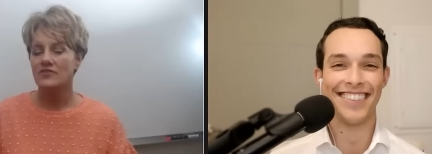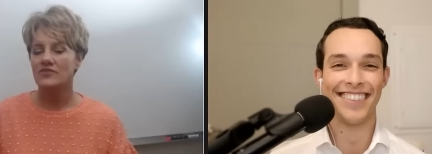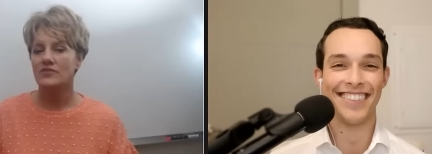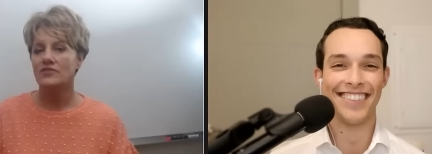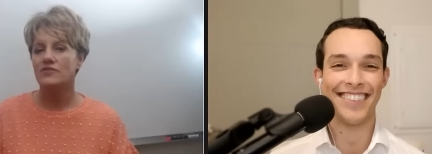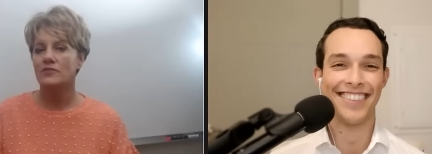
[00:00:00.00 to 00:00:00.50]

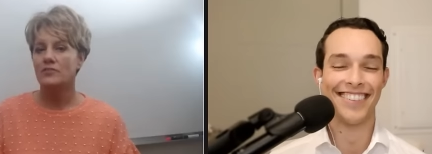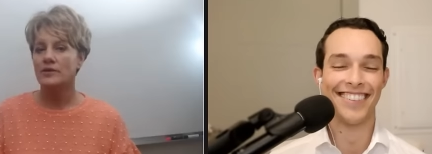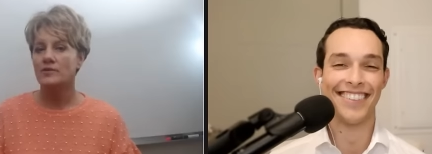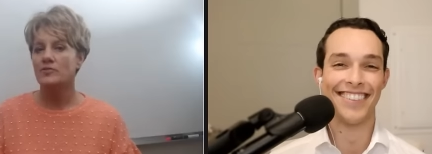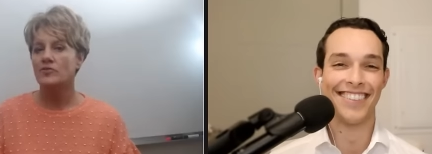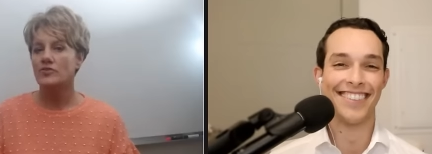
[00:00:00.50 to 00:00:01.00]
Speaker 1: even from
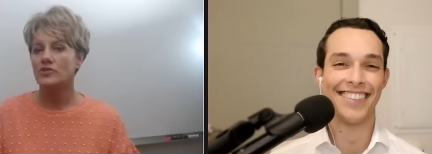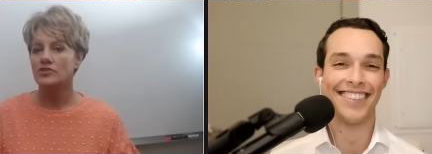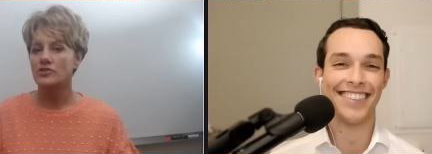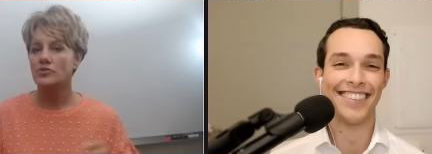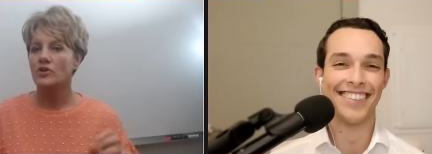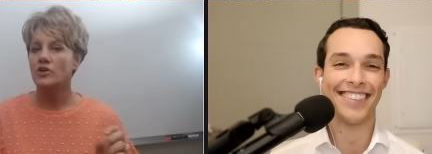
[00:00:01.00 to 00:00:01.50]
people
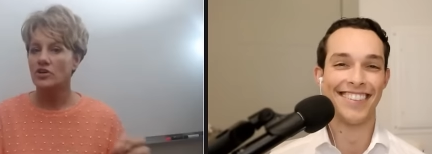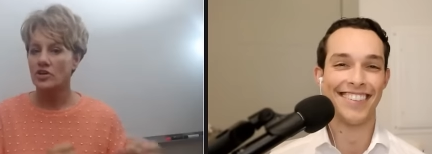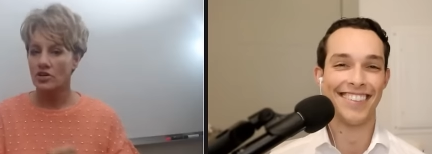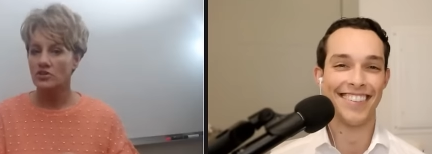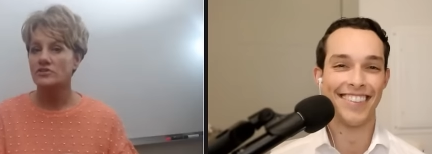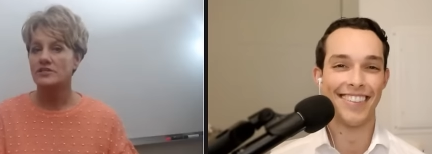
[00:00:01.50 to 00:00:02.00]
that you are
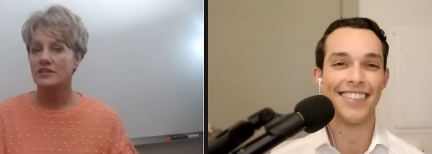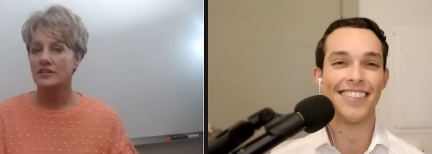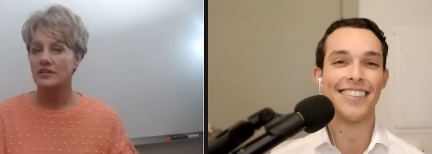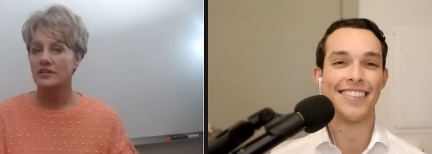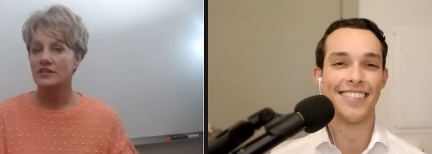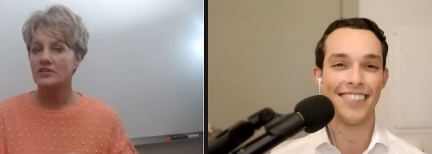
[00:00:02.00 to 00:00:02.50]

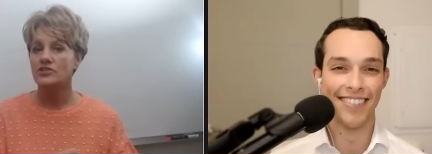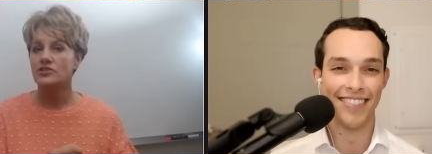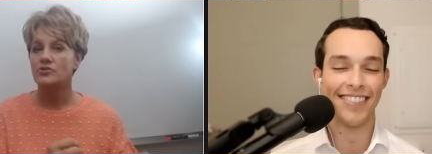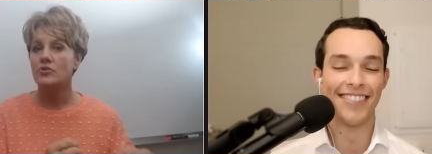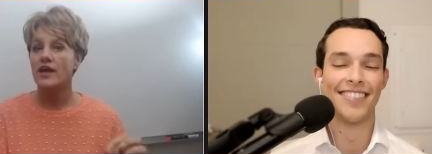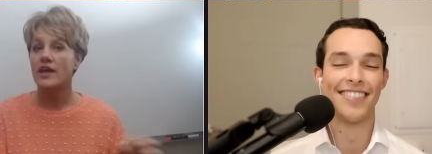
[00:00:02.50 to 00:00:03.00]
cursing, that
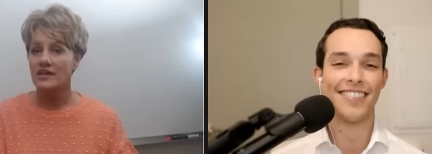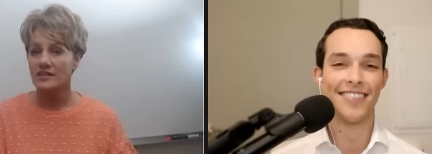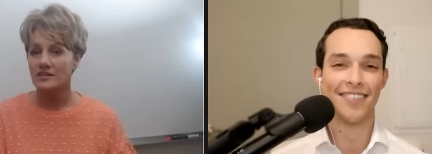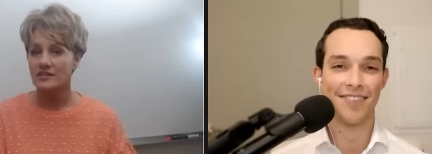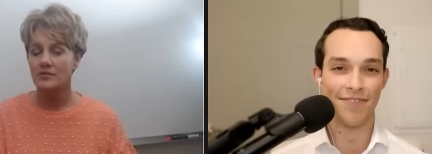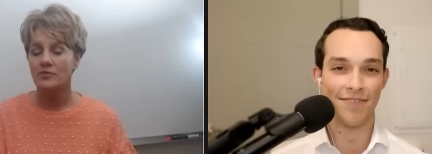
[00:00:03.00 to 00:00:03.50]
you
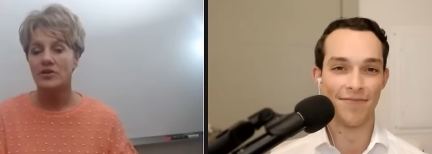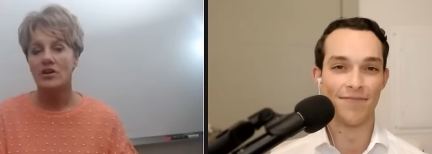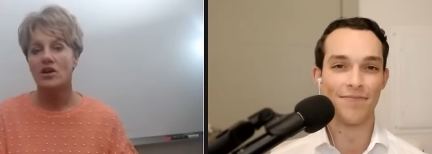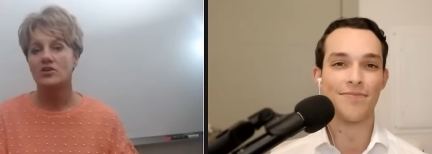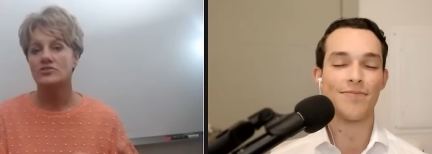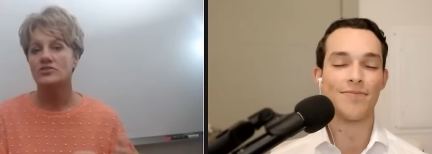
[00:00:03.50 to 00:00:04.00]
hate
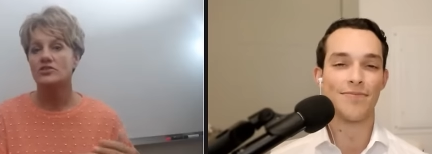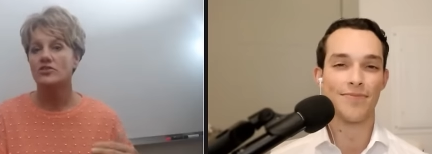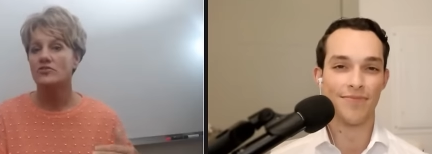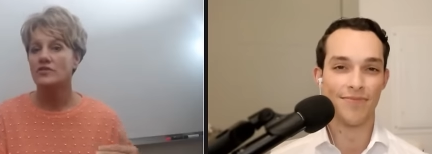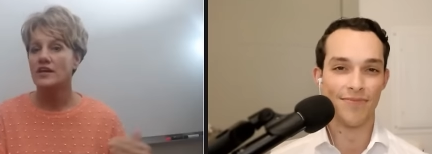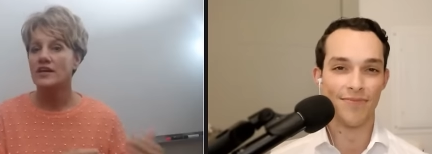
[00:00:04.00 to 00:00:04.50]
because, you
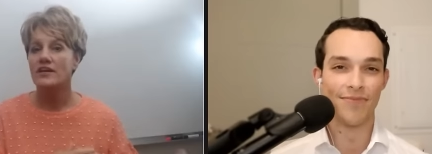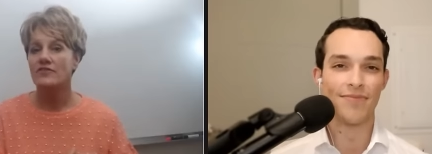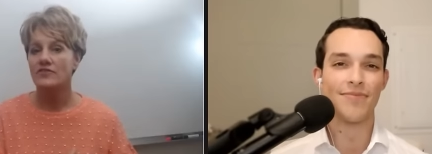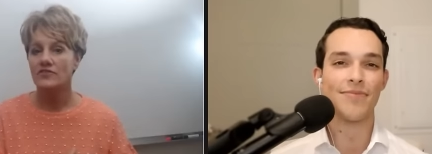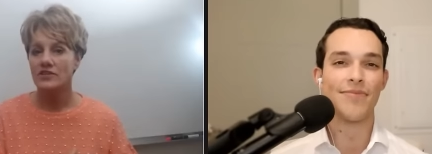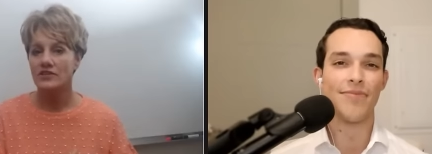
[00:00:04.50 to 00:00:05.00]
know, they
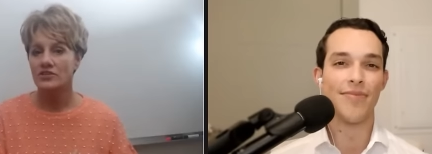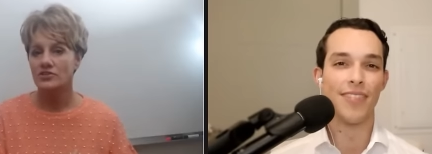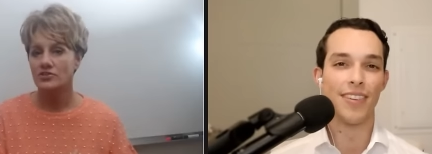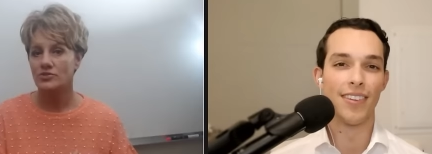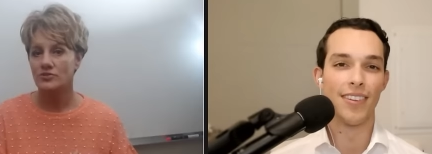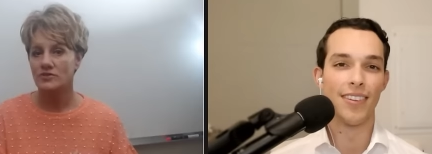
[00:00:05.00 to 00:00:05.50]
have
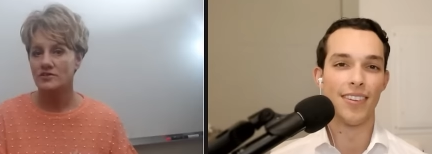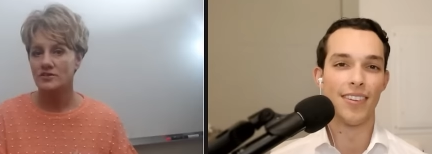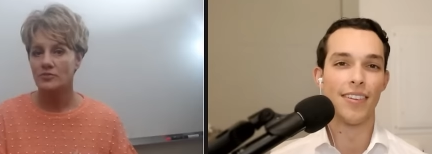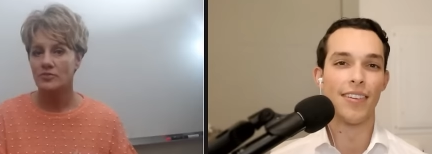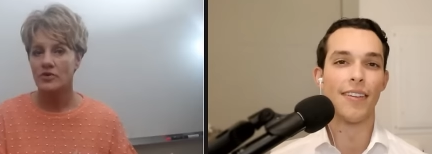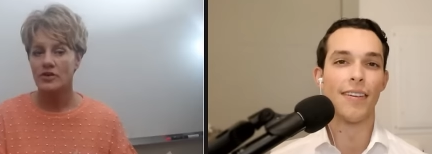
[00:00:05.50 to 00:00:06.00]
offended you in
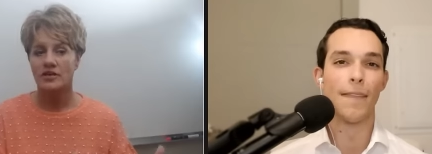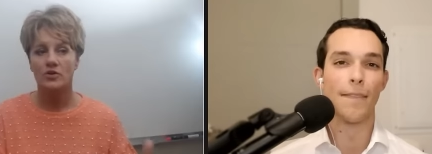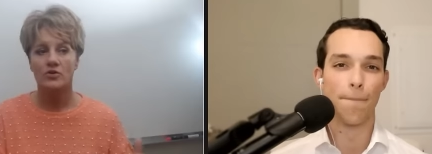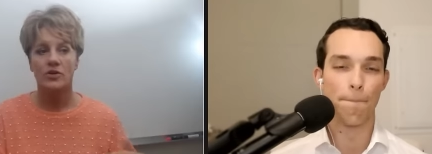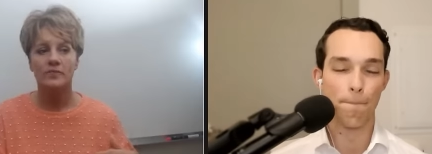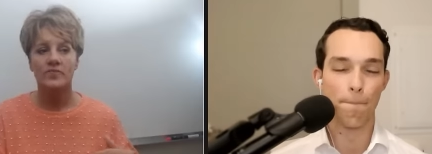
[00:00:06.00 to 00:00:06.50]
some way
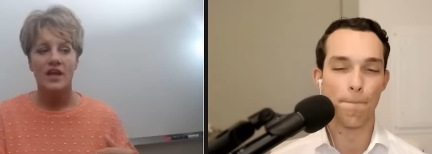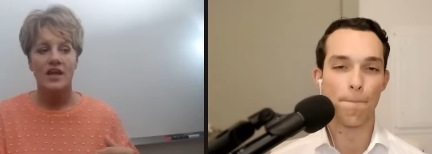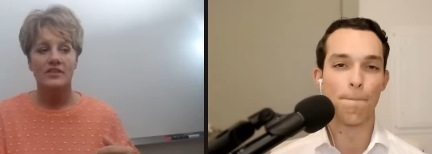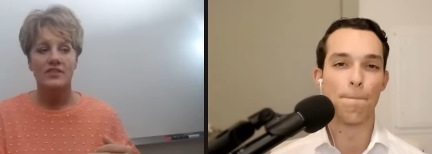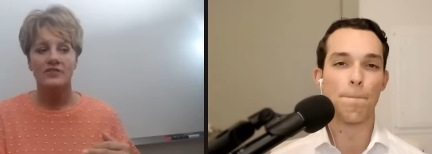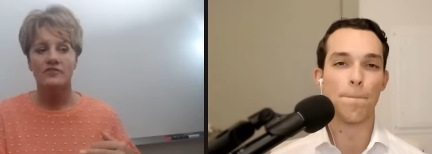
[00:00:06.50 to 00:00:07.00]
or
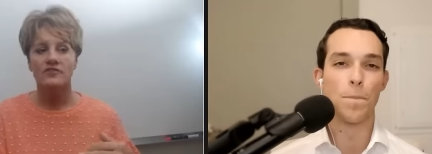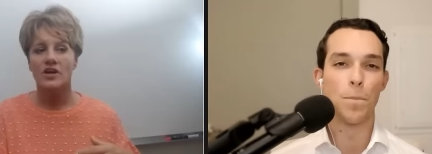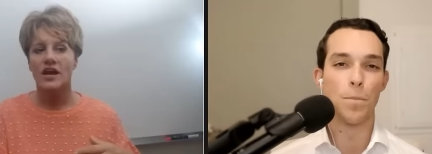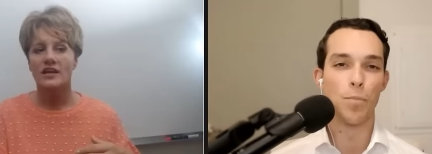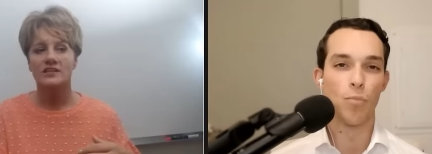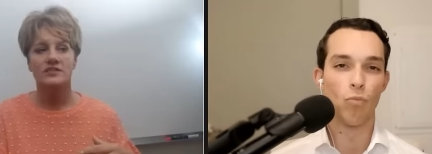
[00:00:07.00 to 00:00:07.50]
they've
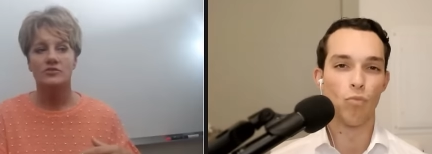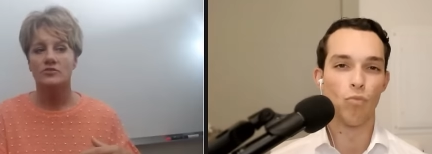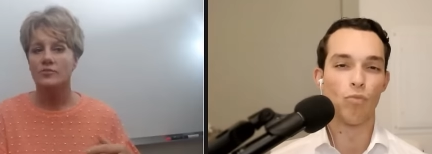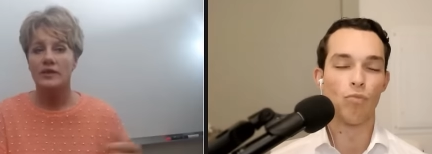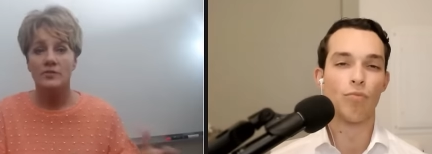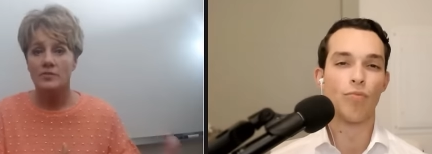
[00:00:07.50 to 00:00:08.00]
tried to
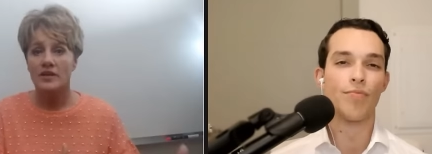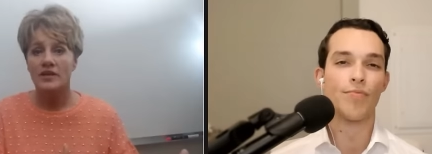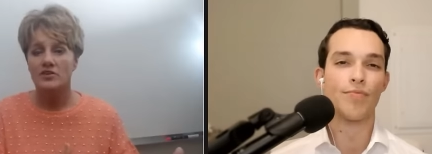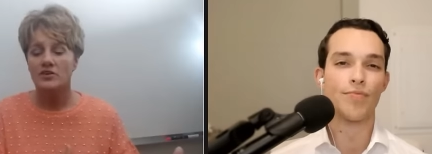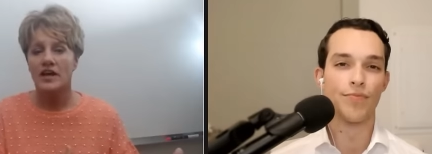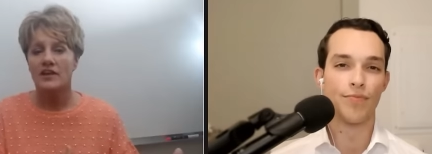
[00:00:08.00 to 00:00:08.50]
maybe
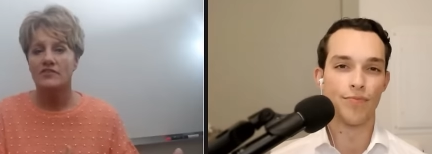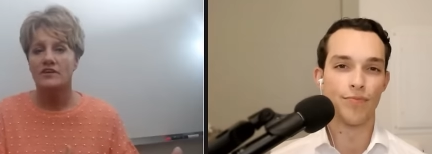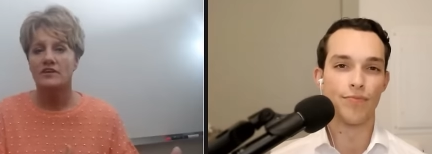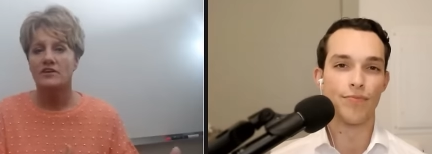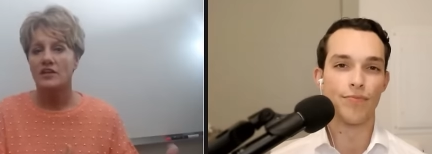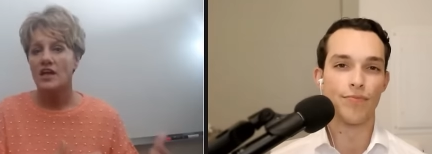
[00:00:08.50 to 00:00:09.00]
make your life
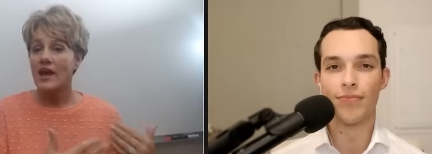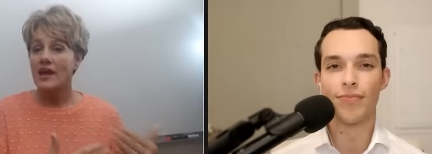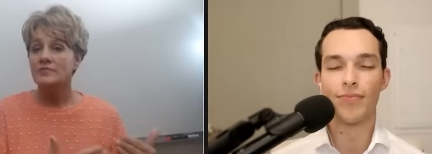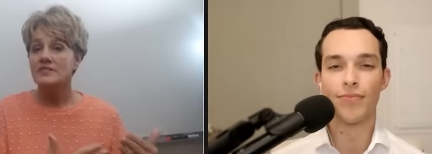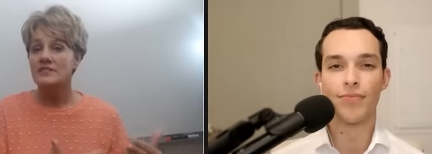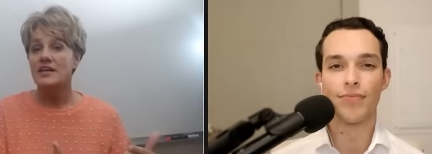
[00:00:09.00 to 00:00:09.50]
hell. But
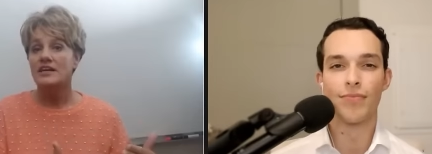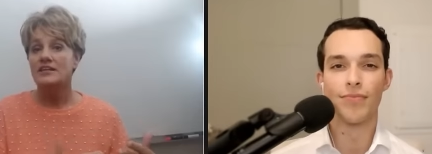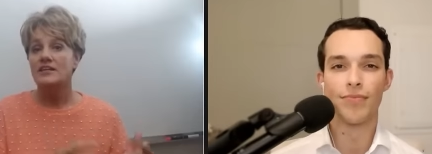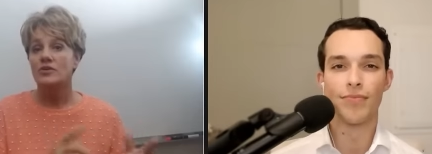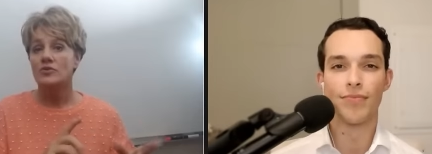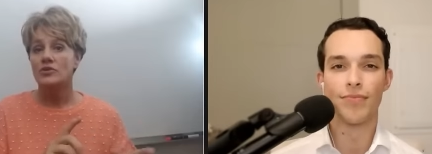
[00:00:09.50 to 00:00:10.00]
I'm saying
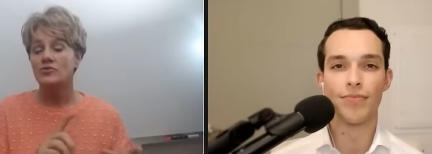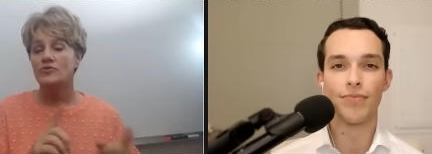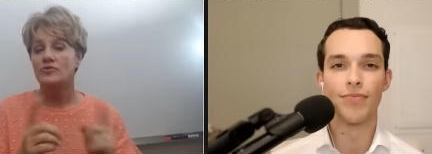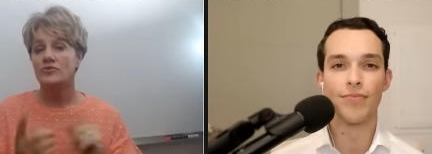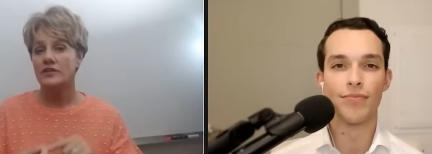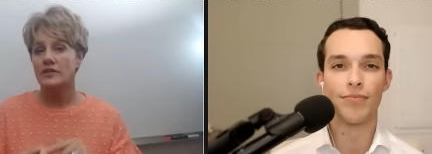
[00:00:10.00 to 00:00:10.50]
that when you
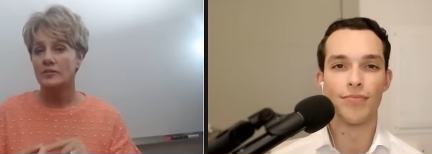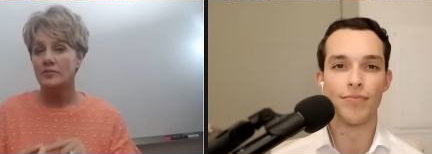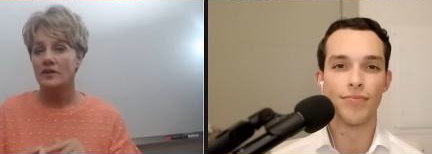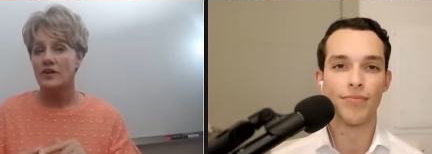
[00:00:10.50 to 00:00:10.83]
flip